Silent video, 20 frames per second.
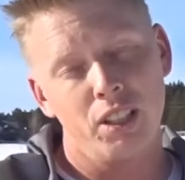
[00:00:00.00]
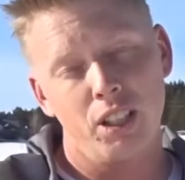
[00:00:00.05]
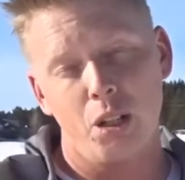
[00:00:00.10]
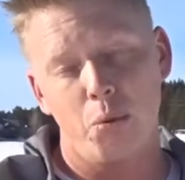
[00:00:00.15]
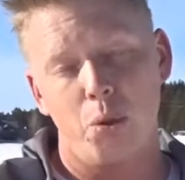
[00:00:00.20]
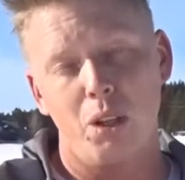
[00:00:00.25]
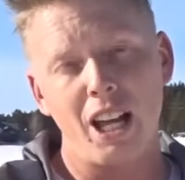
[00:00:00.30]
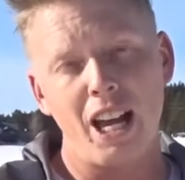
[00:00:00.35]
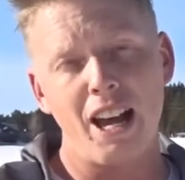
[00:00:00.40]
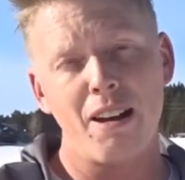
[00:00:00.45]
you know,
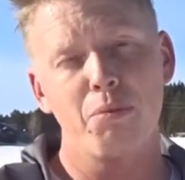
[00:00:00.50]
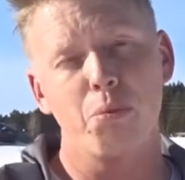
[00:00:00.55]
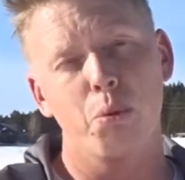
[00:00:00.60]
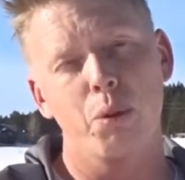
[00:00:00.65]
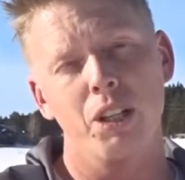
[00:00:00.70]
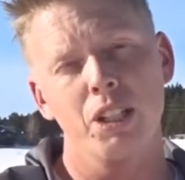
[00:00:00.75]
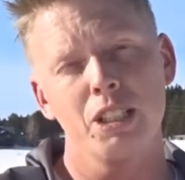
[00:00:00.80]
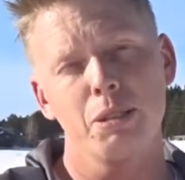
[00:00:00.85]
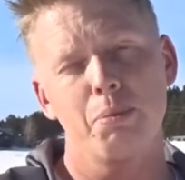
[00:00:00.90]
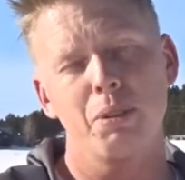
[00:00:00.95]
we'll have
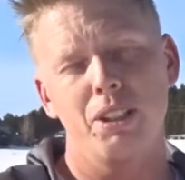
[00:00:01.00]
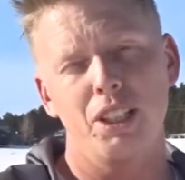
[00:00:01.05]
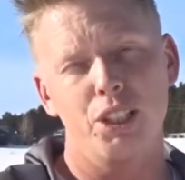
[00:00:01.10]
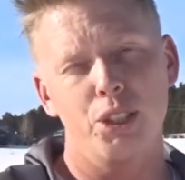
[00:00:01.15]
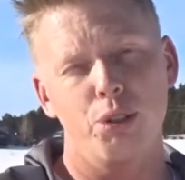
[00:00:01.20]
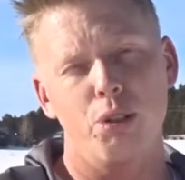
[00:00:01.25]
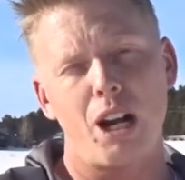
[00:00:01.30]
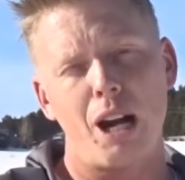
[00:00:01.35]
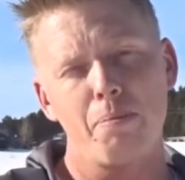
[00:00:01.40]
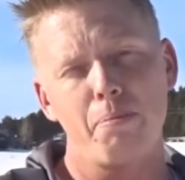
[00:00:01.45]
winds but they
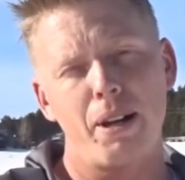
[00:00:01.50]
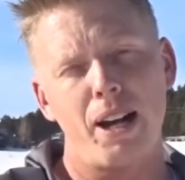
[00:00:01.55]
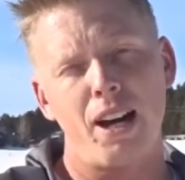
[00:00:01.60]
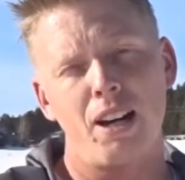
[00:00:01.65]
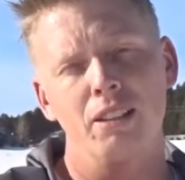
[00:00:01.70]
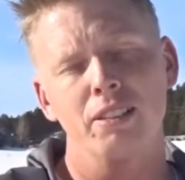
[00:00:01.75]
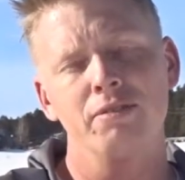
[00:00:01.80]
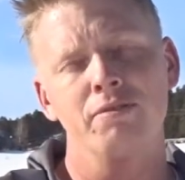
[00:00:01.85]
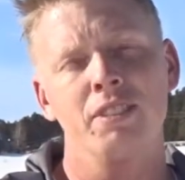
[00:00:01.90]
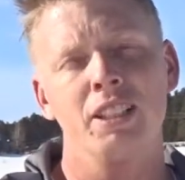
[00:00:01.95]
drop
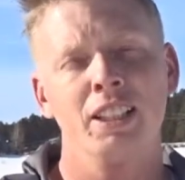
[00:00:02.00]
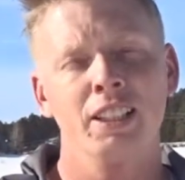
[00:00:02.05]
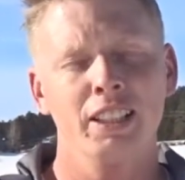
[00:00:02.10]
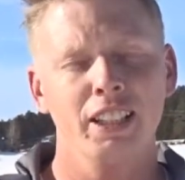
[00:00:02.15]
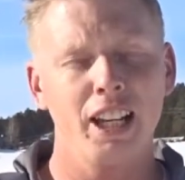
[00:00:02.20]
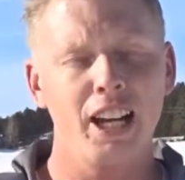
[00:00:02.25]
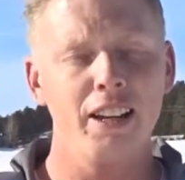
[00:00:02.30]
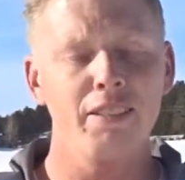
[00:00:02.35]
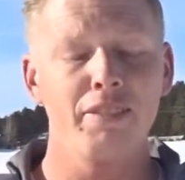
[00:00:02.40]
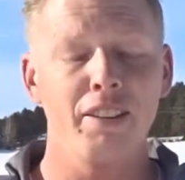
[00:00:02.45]
out,
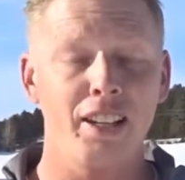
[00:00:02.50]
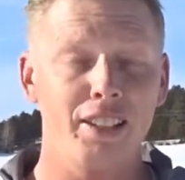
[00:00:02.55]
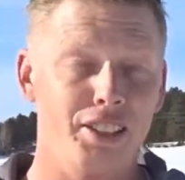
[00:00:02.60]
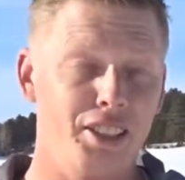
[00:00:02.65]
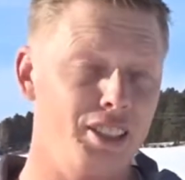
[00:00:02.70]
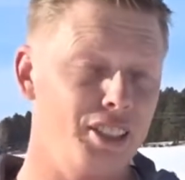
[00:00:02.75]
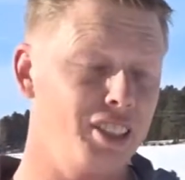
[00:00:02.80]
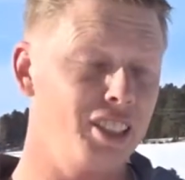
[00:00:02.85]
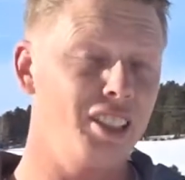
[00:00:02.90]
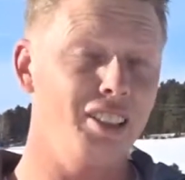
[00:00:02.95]
and I've
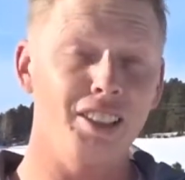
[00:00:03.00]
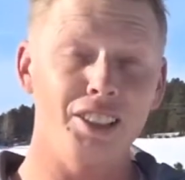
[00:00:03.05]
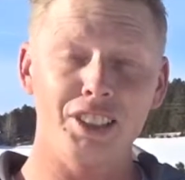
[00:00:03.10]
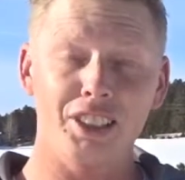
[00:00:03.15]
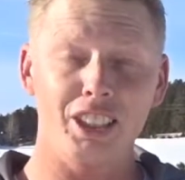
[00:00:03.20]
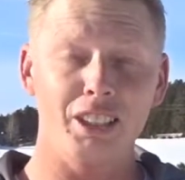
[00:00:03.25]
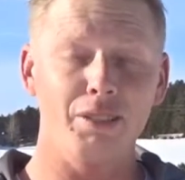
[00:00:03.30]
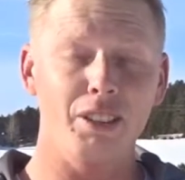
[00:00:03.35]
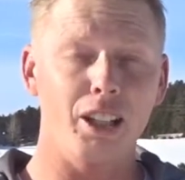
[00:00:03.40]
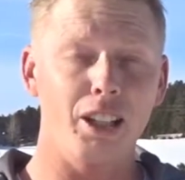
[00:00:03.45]
seen
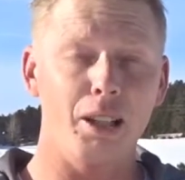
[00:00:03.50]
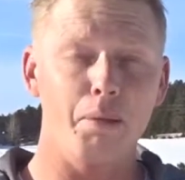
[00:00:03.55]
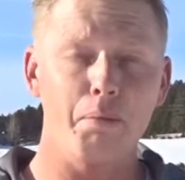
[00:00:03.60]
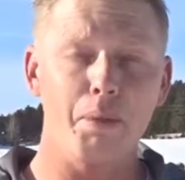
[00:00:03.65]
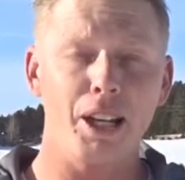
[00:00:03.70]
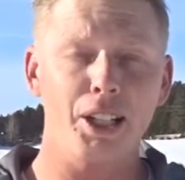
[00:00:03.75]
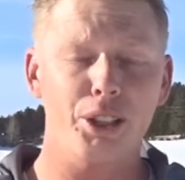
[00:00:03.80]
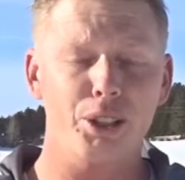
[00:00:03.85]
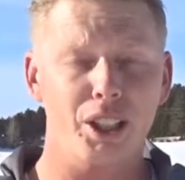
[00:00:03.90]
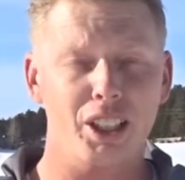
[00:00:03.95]
this even on the
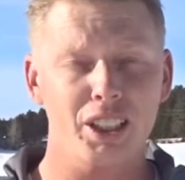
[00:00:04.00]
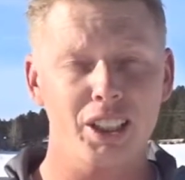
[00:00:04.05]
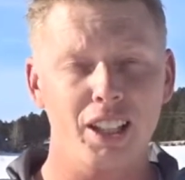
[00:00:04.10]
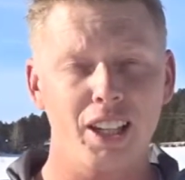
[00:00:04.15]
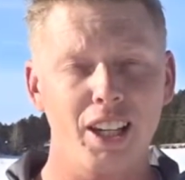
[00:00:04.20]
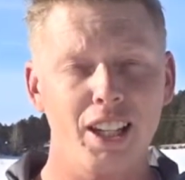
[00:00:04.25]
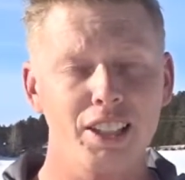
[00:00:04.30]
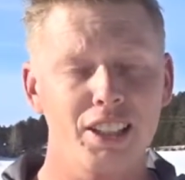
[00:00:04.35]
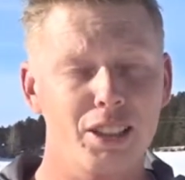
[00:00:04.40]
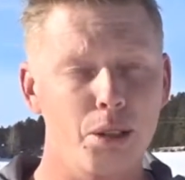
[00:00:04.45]
Matrix
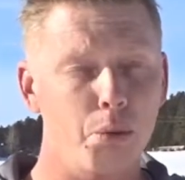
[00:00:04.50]
kites.